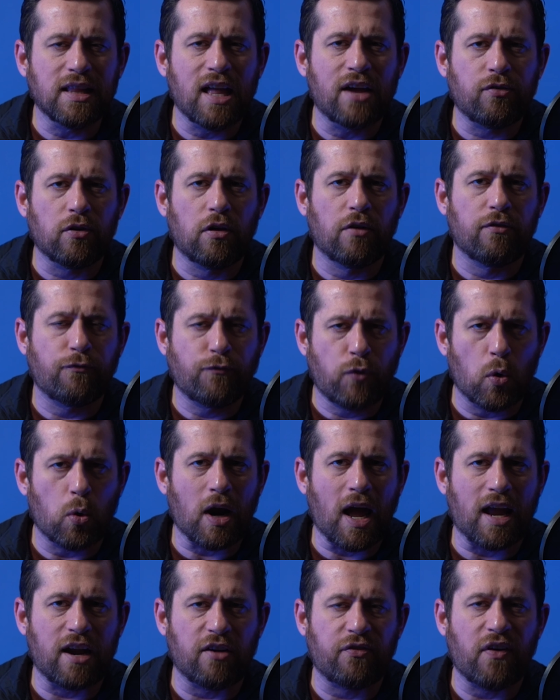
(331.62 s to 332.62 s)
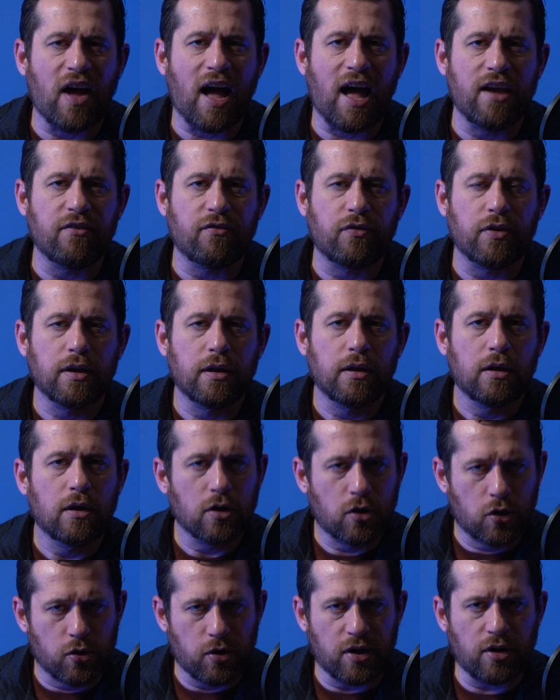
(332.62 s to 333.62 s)
level of 4 out of 5,
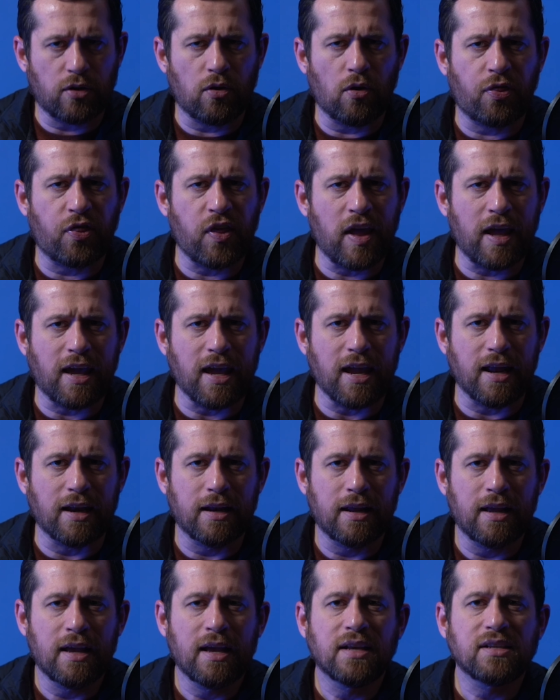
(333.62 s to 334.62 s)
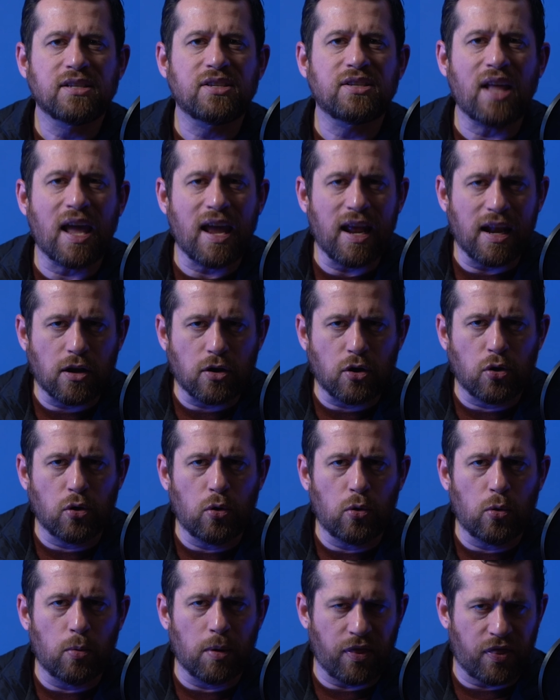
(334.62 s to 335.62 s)
critical thinking, staying
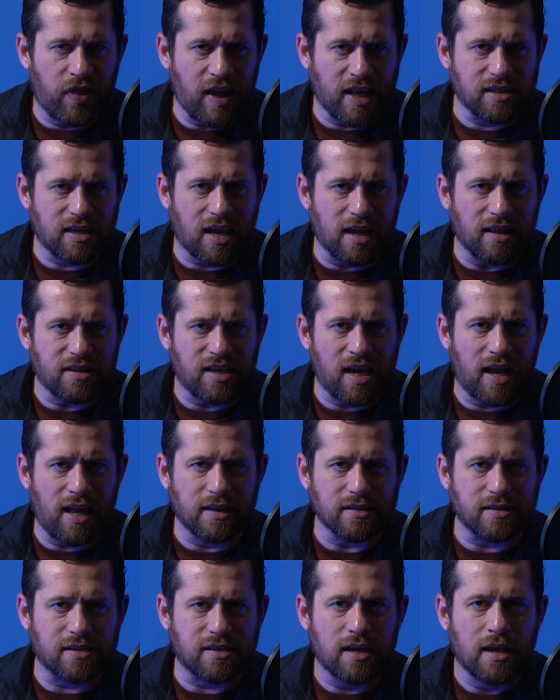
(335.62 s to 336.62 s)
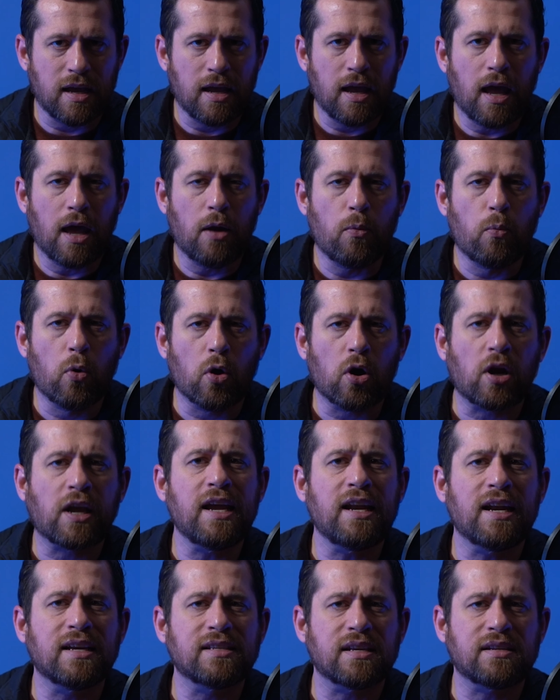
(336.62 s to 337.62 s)
cool when things get tense, and
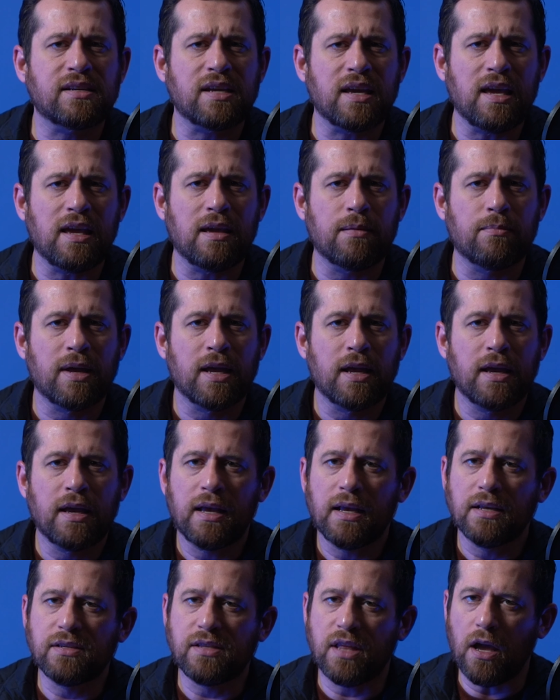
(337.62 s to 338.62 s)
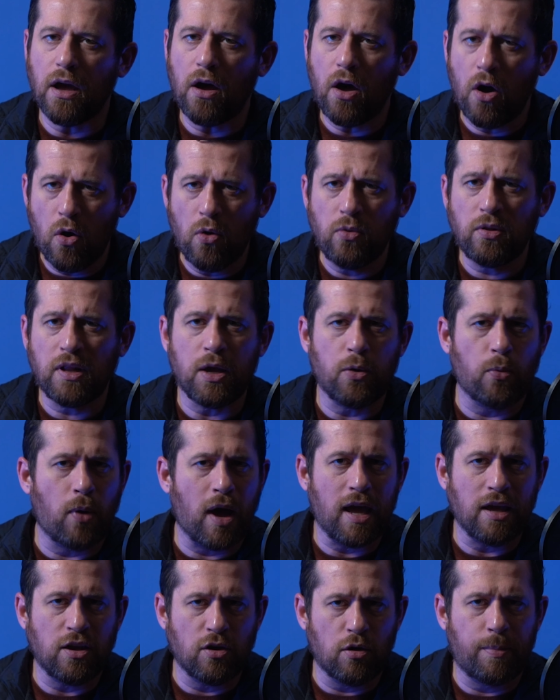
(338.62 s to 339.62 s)
working as a team is the only
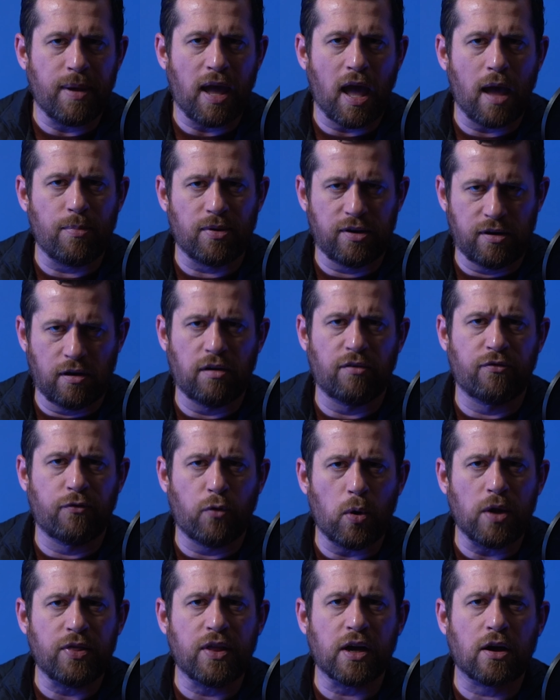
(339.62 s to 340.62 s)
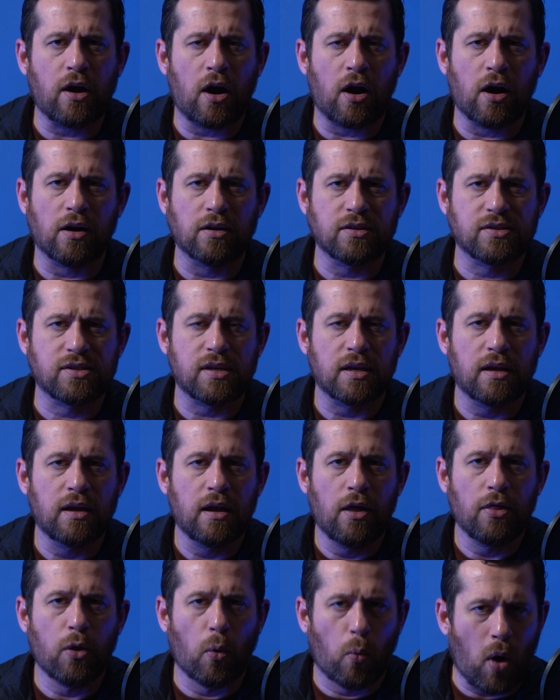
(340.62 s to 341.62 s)
way you'll be able to avoid the guards,
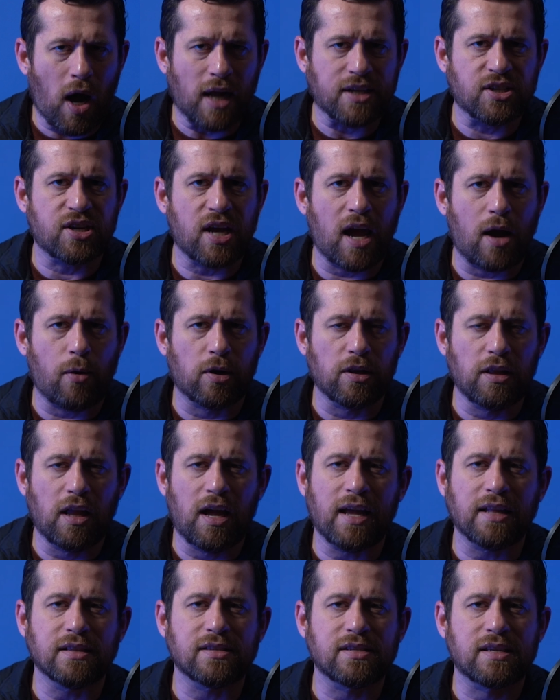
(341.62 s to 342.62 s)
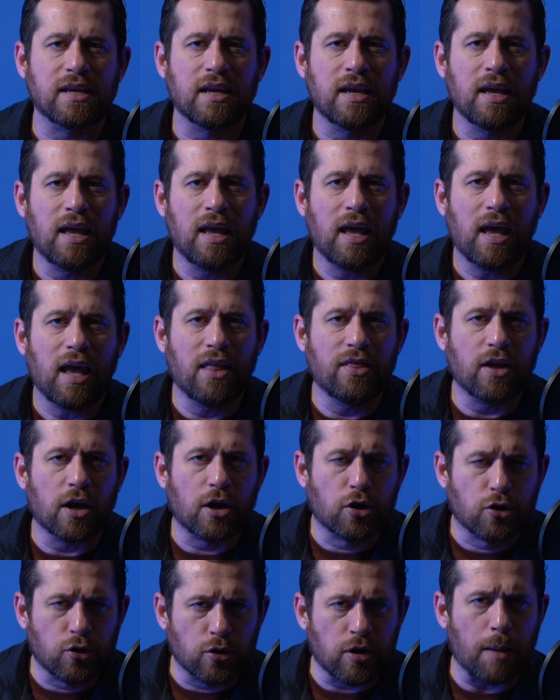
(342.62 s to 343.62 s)
the watchtower lights, and the
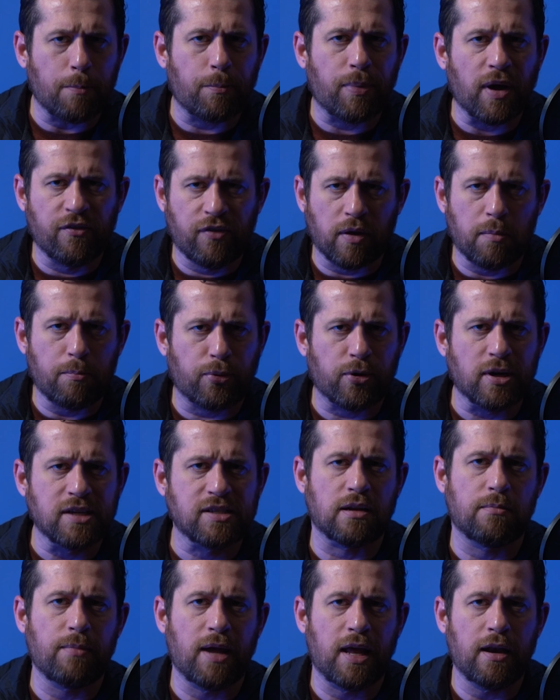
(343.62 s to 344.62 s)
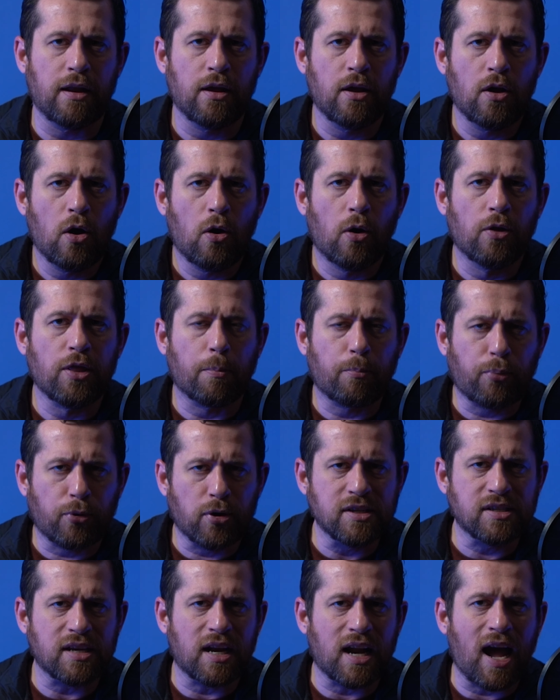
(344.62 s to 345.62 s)
grip of imprisonment on the
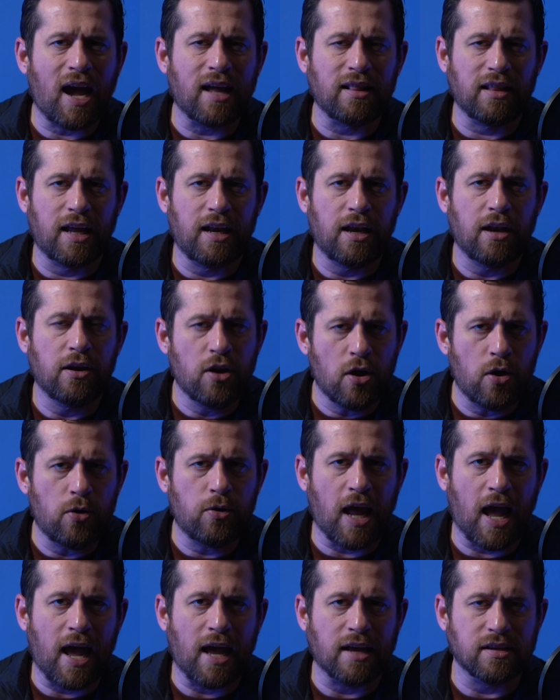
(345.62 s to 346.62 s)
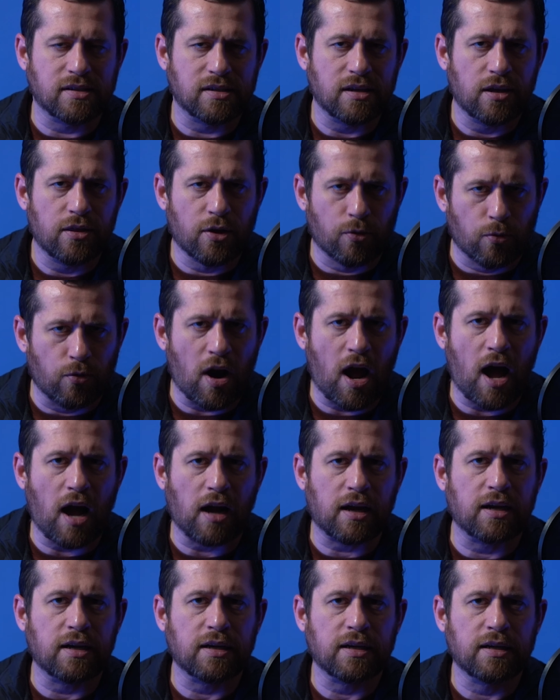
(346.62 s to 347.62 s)
prison island known as The Rock.